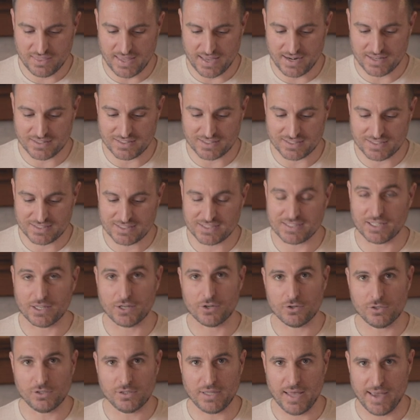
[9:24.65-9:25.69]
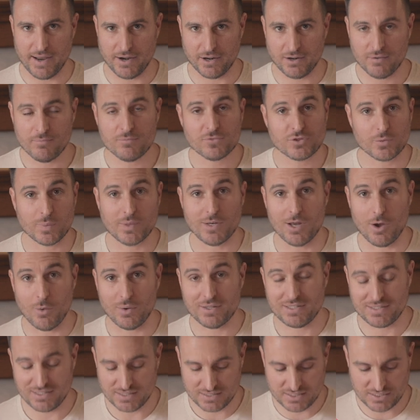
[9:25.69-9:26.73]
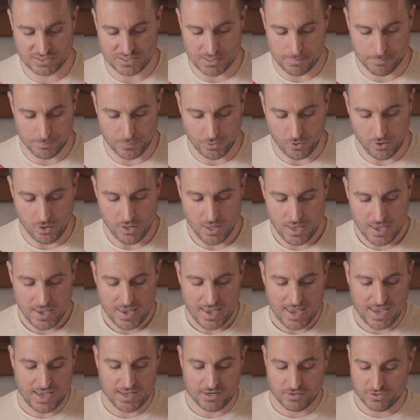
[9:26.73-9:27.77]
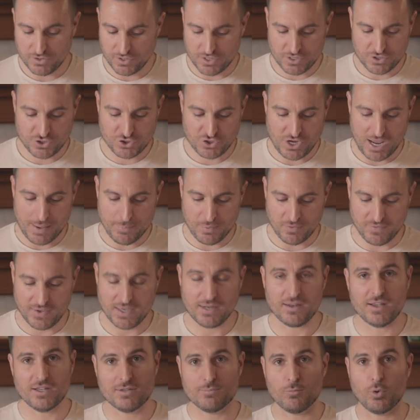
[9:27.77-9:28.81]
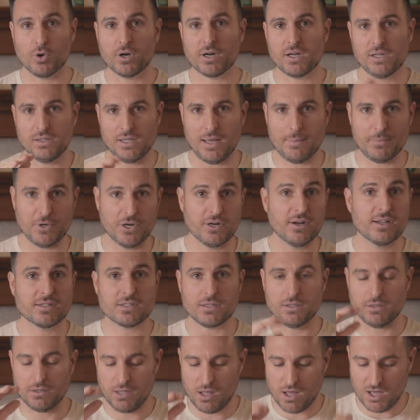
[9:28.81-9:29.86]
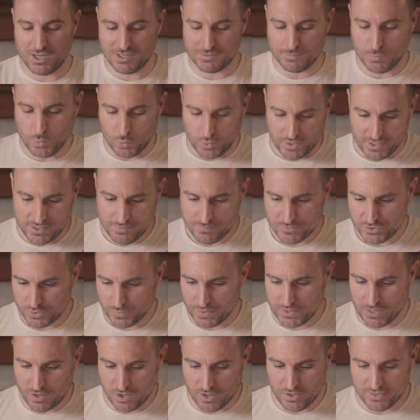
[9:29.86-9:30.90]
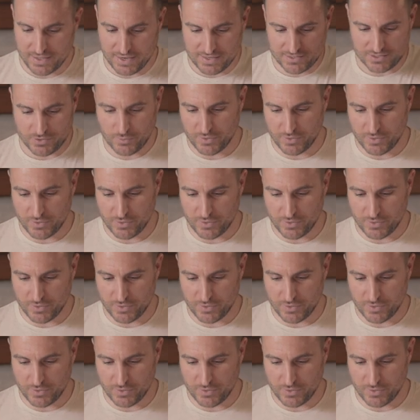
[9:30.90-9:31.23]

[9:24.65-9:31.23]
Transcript: that it's a single layer, so we know it's simple, and the shape of it is more columnar. It's a long boy, so we know that is